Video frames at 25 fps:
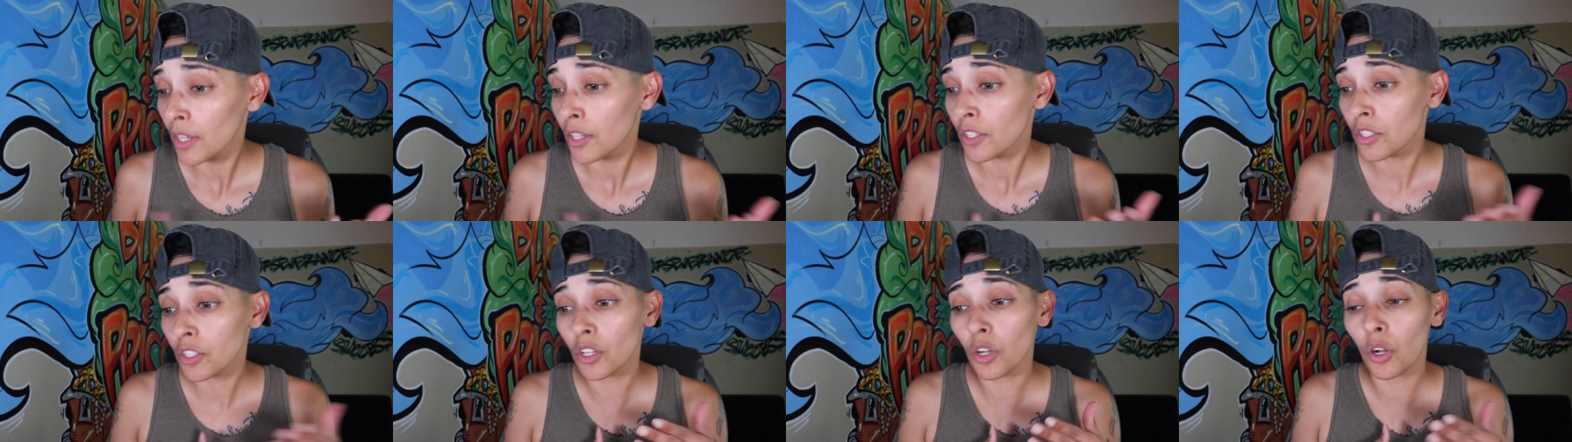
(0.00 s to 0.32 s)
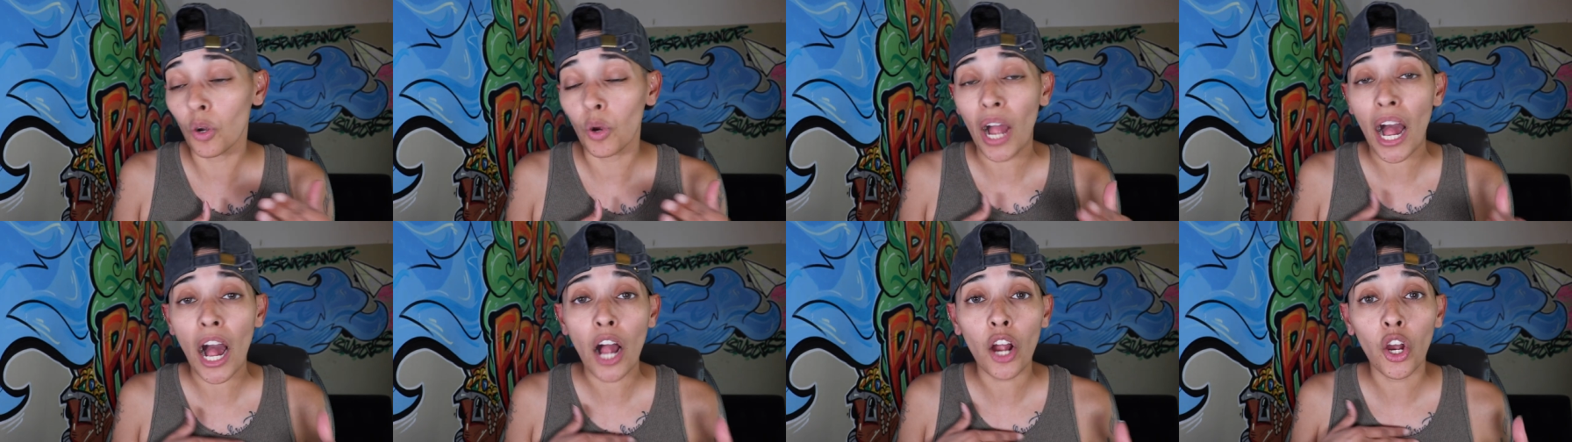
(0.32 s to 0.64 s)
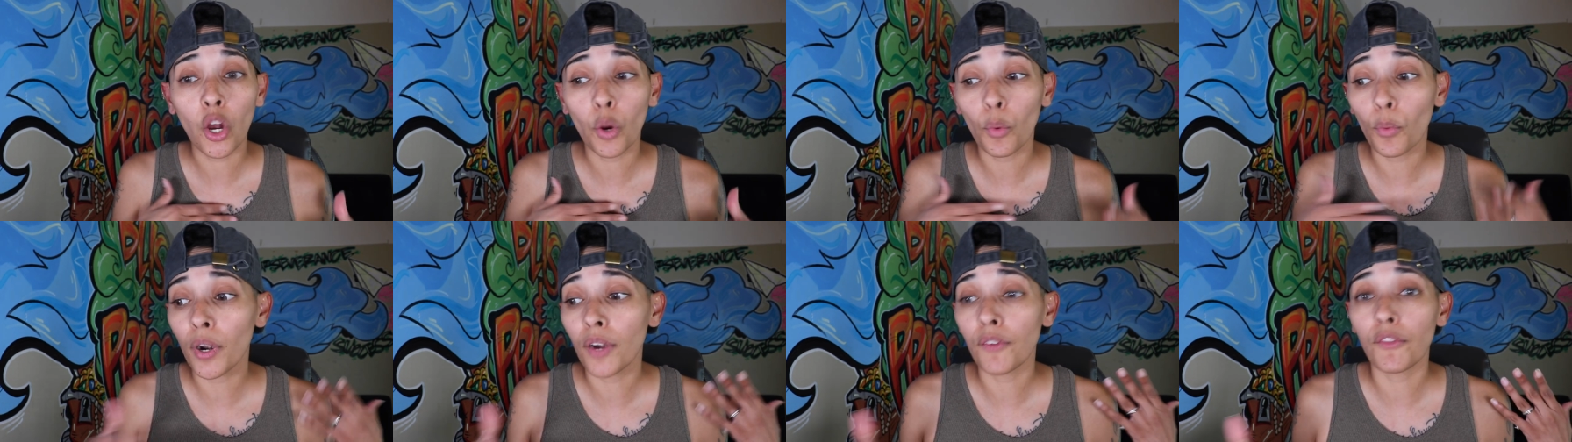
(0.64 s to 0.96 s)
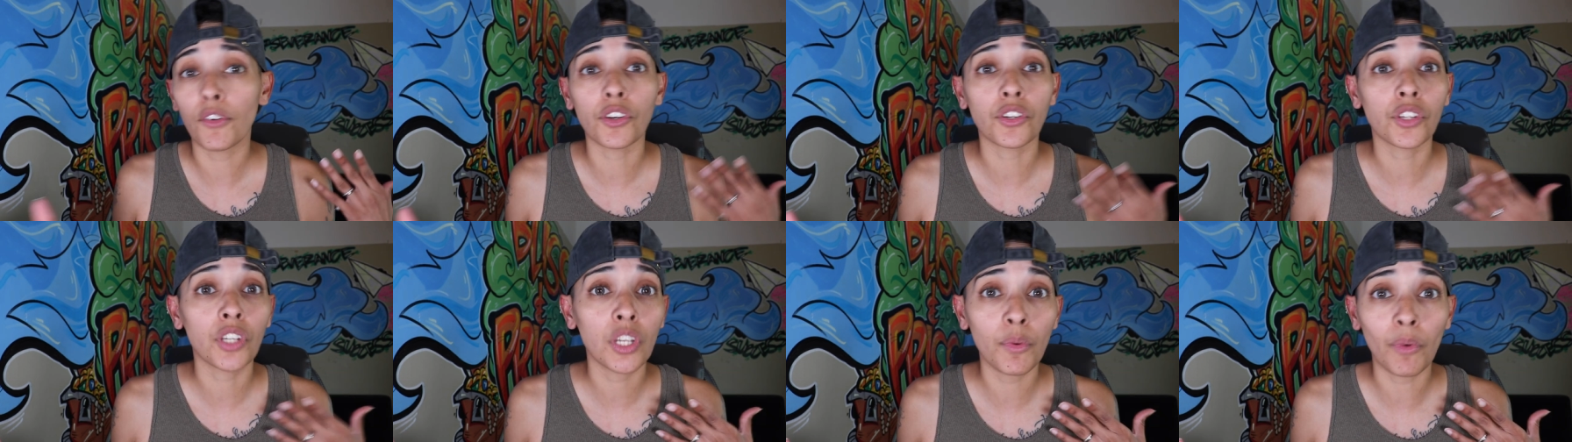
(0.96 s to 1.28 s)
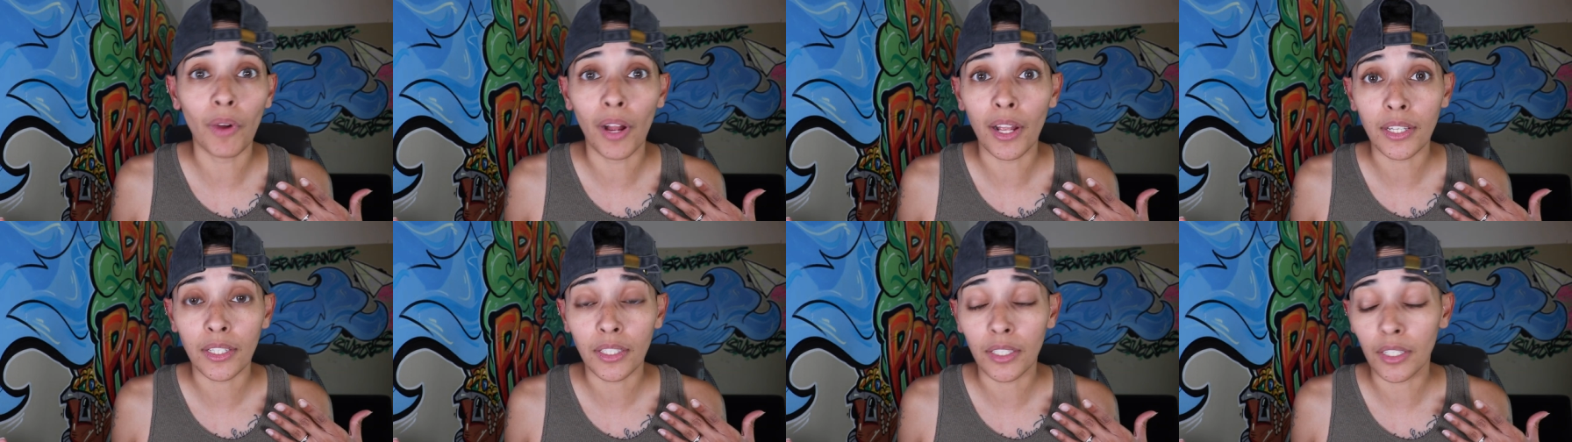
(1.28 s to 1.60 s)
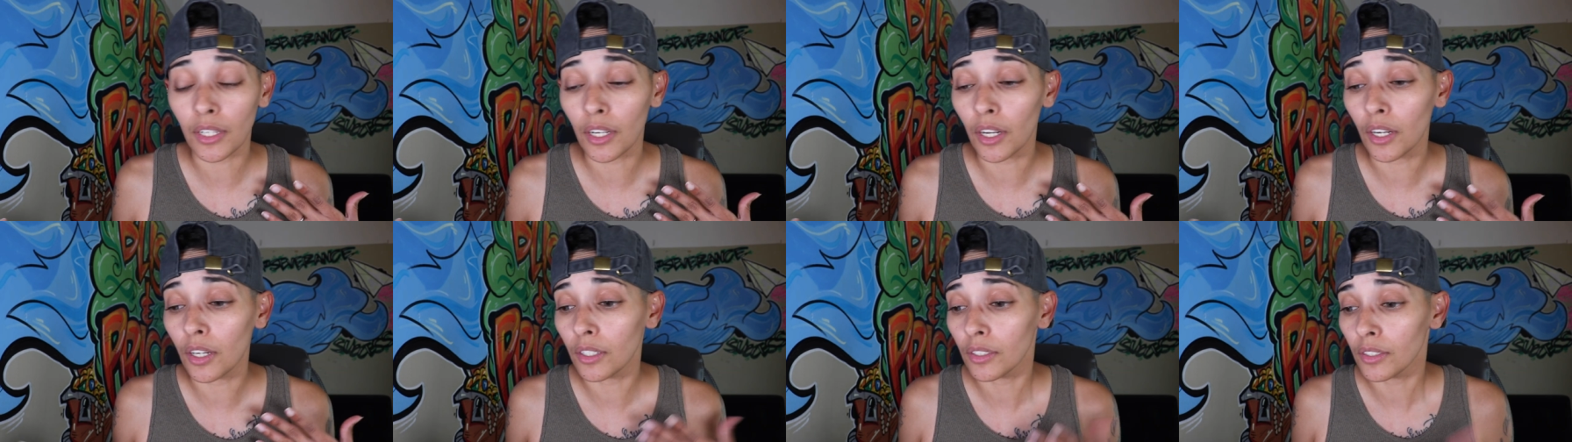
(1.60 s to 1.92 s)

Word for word: so I'll go wherever she wants to go.